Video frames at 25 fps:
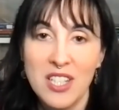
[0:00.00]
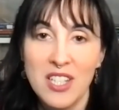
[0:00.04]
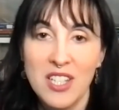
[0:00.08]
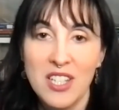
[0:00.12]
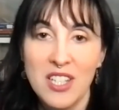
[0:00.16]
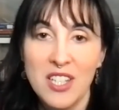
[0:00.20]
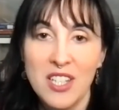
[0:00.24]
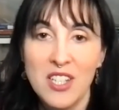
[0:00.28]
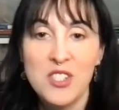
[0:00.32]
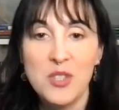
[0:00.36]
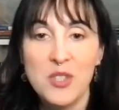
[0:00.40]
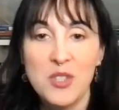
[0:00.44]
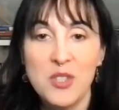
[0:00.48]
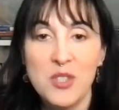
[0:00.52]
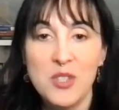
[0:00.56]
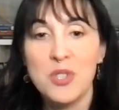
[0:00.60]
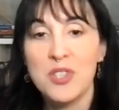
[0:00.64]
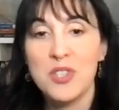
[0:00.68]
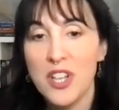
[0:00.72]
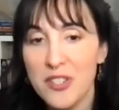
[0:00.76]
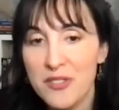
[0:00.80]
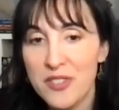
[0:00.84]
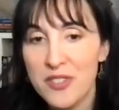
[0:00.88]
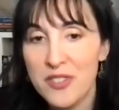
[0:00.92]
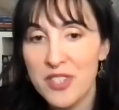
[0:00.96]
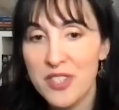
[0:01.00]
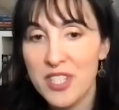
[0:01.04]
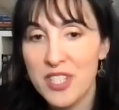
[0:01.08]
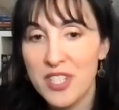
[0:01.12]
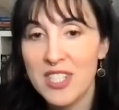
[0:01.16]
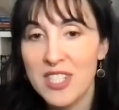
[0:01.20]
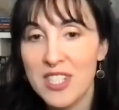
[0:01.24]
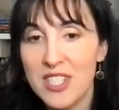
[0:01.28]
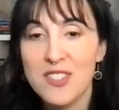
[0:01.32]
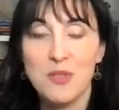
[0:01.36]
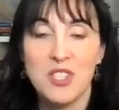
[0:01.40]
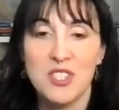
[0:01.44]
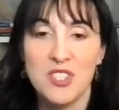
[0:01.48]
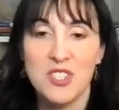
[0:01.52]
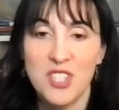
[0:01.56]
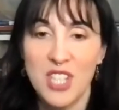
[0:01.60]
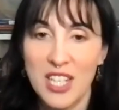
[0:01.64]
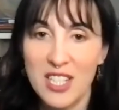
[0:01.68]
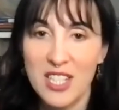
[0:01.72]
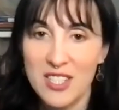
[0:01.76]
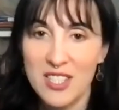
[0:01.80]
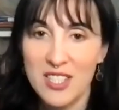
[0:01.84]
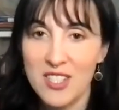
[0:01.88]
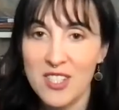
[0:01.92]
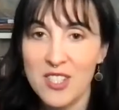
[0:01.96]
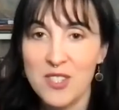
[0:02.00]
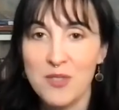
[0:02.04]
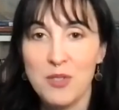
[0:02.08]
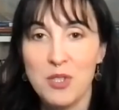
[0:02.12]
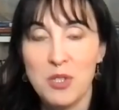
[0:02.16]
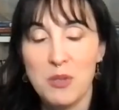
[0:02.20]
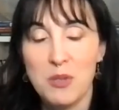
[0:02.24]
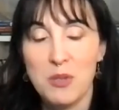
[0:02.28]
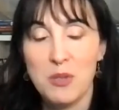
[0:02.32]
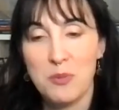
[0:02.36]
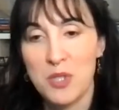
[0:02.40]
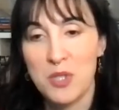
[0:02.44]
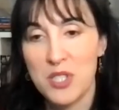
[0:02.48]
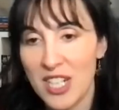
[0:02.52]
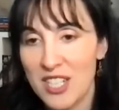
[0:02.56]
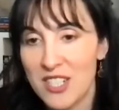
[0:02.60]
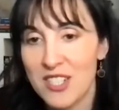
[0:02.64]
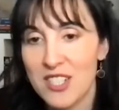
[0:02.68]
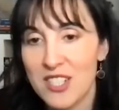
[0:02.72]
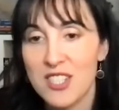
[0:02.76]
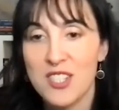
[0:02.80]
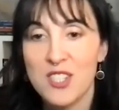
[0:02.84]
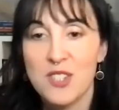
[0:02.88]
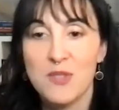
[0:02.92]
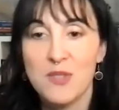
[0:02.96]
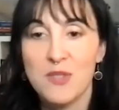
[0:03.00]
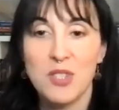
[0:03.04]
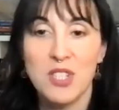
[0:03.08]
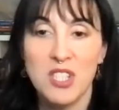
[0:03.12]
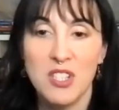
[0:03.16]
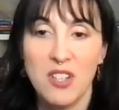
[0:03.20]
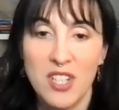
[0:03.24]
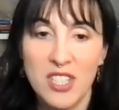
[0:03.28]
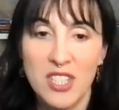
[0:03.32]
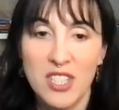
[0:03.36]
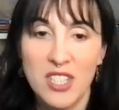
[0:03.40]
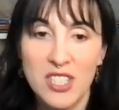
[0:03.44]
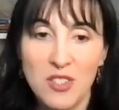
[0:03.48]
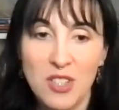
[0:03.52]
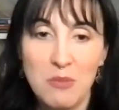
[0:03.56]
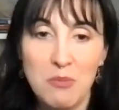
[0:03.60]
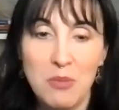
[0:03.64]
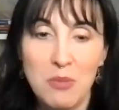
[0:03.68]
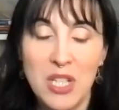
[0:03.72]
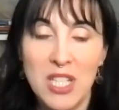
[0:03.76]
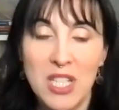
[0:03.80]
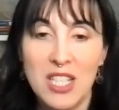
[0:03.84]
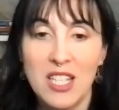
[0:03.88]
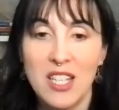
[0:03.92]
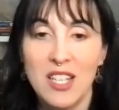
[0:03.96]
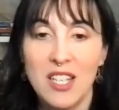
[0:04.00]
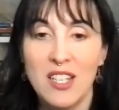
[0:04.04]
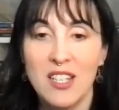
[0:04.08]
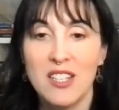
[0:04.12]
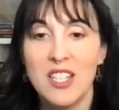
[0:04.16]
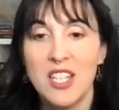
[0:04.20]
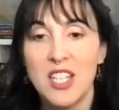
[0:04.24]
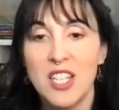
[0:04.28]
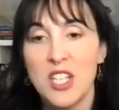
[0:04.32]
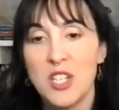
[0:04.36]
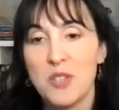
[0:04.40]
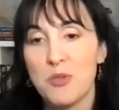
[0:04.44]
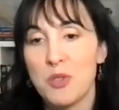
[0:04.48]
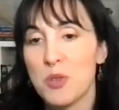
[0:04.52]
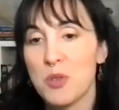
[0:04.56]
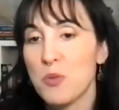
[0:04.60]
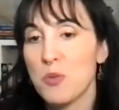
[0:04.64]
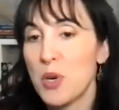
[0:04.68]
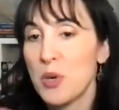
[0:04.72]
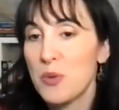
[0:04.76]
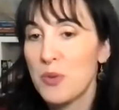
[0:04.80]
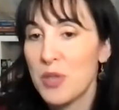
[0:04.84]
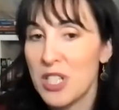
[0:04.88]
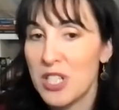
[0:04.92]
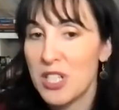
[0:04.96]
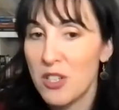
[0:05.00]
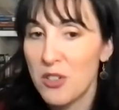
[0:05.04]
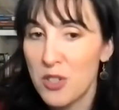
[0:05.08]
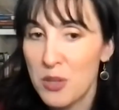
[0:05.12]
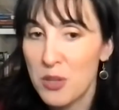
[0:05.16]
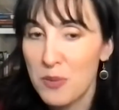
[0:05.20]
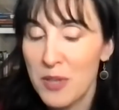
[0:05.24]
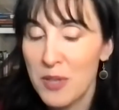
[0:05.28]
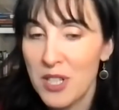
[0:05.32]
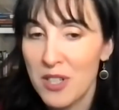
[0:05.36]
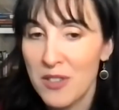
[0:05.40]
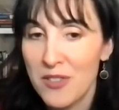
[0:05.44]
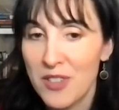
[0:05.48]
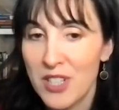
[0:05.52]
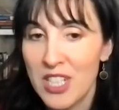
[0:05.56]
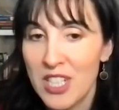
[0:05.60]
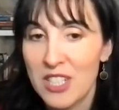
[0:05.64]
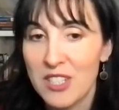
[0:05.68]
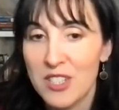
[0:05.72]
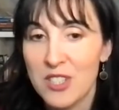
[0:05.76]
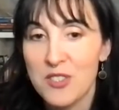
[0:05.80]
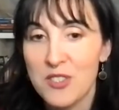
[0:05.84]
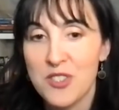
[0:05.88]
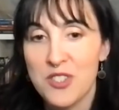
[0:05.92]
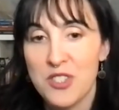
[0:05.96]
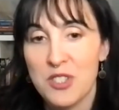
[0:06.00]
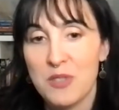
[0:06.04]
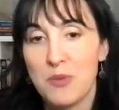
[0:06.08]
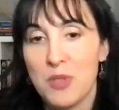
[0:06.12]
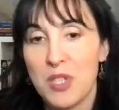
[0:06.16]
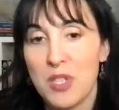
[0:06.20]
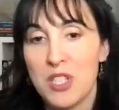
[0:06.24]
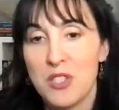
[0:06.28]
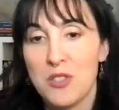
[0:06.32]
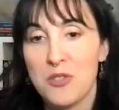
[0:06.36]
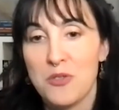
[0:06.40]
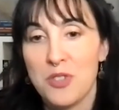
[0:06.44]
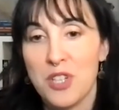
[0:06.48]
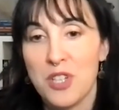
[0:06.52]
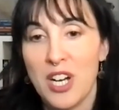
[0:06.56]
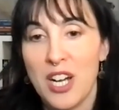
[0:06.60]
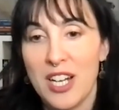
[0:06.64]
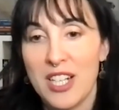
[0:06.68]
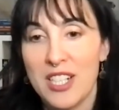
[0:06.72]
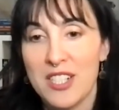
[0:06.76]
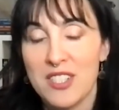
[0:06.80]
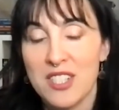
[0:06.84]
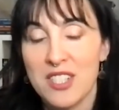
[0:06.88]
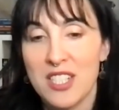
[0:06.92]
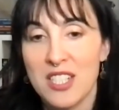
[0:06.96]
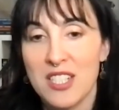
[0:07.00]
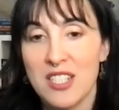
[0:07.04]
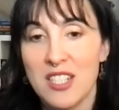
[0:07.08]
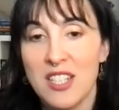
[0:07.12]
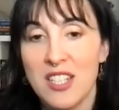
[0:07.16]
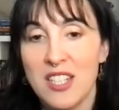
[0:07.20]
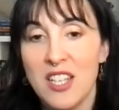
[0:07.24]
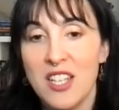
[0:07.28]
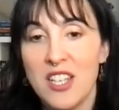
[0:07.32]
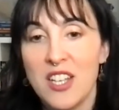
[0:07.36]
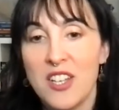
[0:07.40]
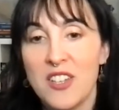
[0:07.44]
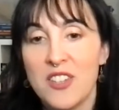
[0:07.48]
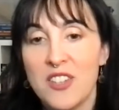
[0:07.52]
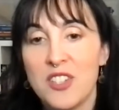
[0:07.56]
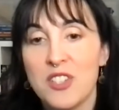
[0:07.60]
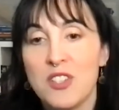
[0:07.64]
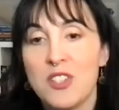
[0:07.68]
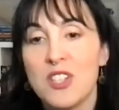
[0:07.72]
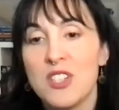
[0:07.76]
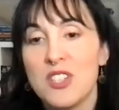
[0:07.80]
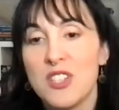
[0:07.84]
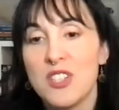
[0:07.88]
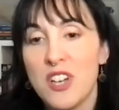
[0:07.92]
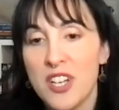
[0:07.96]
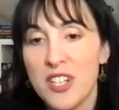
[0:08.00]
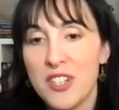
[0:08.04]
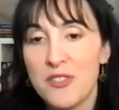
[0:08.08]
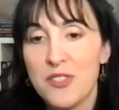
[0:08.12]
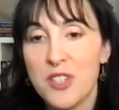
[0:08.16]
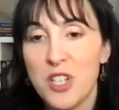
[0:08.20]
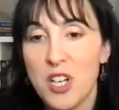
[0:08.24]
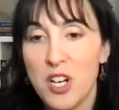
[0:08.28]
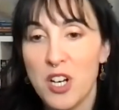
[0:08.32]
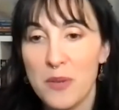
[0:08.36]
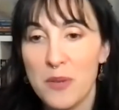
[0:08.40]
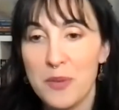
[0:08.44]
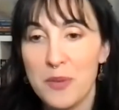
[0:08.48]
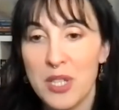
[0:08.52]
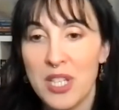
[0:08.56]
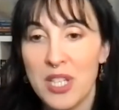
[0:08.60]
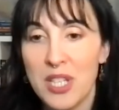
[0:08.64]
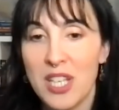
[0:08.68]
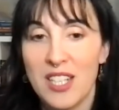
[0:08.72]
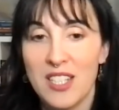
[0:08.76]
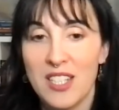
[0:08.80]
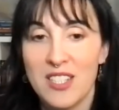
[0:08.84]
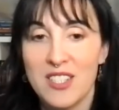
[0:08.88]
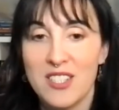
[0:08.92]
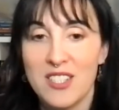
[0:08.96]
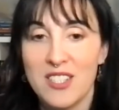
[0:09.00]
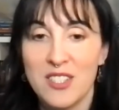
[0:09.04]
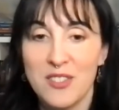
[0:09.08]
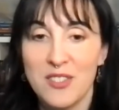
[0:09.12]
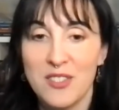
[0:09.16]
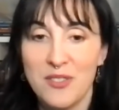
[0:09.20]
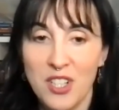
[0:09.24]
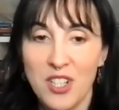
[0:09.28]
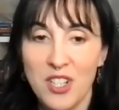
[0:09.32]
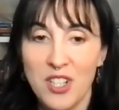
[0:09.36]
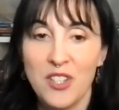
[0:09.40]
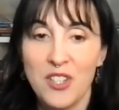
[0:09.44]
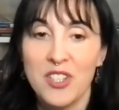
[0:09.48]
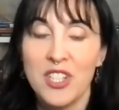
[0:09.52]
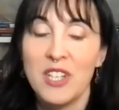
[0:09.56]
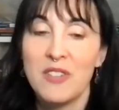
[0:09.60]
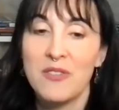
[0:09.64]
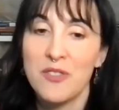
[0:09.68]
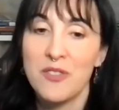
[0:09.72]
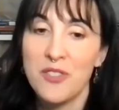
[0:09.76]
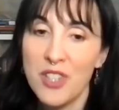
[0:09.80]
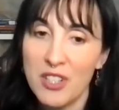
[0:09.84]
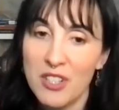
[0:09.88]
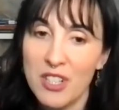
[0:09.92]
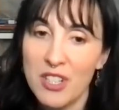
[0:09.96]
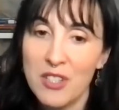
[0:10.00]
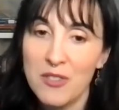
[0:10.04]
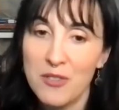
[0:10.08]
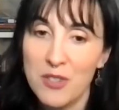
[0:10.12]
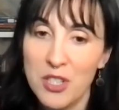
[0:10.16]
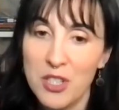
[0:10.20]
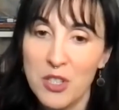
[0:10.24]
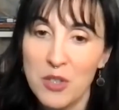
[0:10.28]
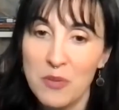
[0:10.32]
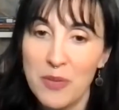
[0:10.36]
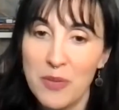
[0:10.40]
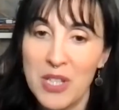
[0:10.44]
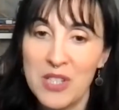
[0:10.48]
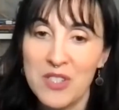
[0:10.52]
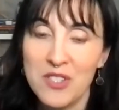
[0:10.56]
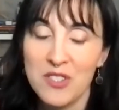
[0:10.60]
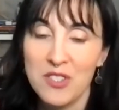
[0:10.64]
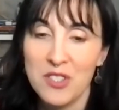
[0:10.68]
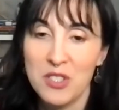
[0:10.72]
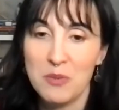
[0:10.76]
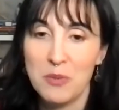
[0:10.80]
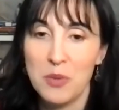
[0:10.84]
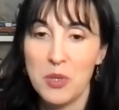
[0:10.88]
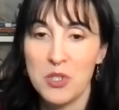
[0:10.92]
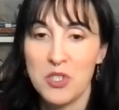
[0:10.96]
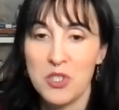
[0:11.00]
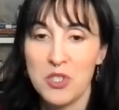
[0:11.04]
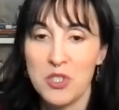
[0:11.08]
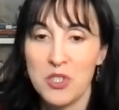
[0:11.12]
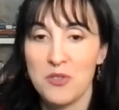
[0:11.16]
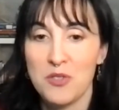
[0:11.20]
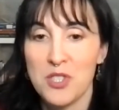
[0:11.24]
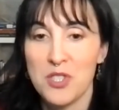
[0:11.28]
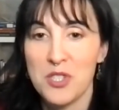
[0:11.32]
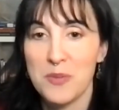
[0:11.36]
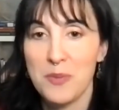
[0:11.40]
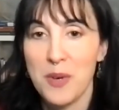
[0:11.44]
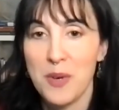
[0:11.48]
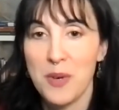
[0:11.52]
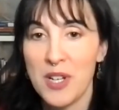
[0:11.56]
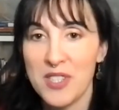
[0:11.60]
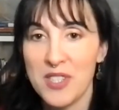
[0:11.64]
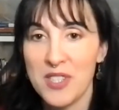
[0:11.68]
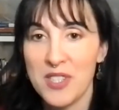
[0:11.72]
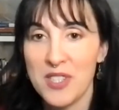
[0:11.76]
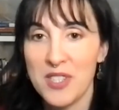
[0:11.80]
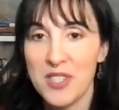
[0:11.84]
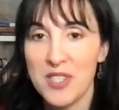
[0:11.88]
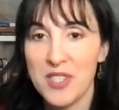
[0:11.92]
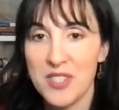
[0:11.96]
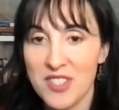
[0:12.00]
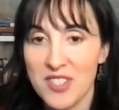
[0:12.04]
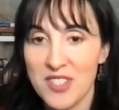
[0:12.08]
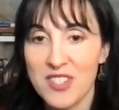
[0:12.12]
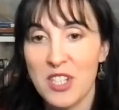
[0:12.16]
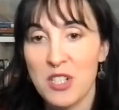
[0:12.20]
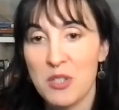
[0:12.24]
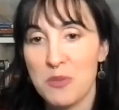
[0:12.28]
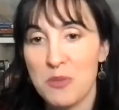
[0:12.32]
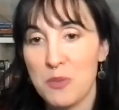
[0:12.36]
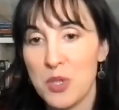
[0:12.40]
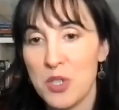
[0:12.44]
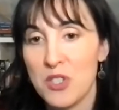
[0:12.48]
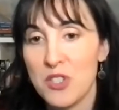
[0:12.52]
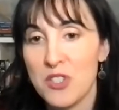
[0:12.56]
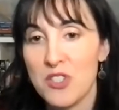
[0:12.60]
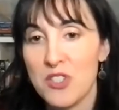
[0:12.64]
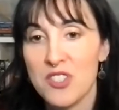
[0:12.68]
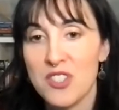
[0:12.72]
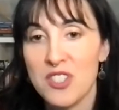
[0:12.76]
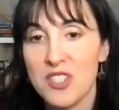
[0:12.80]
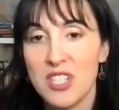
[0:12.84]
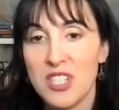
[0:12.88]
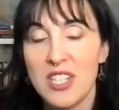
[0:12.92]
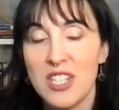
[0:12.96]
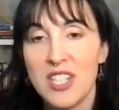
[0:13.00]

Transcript: So with all of this, with the changes, with the projections, with the ongoing media, with what we know to be our very closing window for action, there are a lot of complicated, difficult, and very real mental and emotional responses that emerge.